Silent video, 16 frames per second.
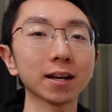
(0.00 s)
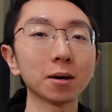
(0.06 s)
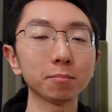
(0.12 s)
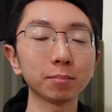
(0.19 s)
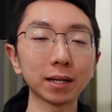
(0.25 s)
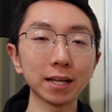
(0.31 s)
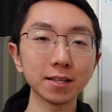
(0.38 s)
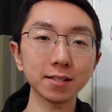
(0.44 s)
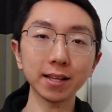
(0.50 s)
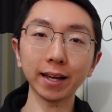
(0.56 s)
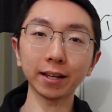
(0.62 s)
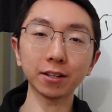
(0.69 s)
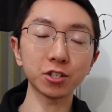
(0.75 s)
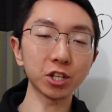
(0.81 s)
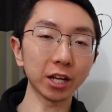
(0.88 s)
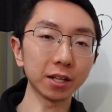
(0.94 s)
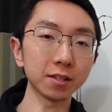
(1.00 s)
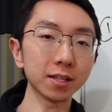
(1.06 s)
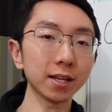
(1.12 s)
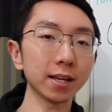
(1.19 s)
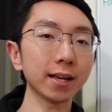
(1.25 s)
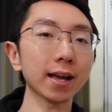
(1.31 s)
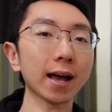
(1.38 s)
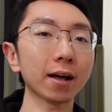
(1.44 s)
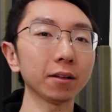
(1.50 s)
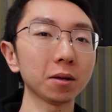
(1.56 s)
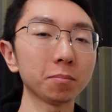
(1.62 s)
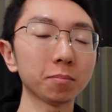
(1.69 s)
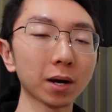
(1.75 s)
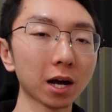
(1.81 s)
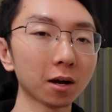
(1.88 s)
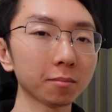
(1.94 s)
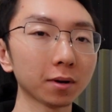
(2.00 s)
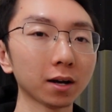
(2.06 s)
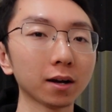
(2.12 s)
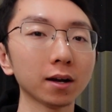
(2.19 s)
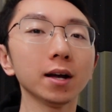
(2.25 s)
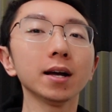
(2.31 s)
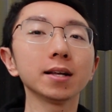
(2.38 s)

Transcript: companies like JD, Alibaba,